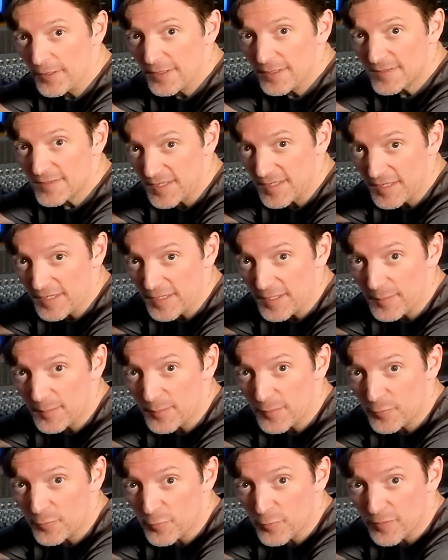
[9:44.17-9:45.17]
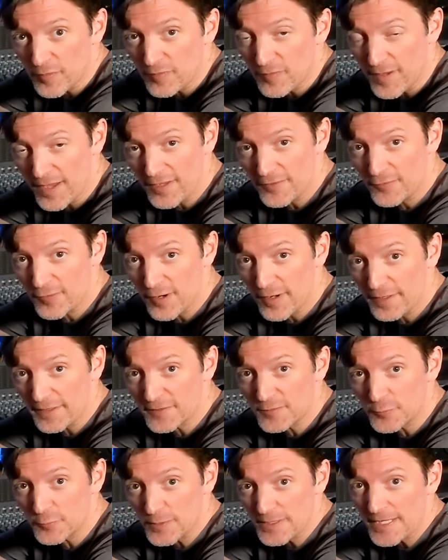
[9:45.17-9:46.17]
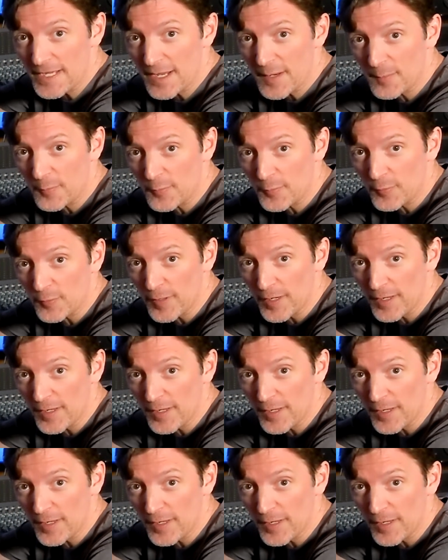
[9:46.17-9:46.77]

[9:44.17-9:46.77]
setup through the Phatronics Reamper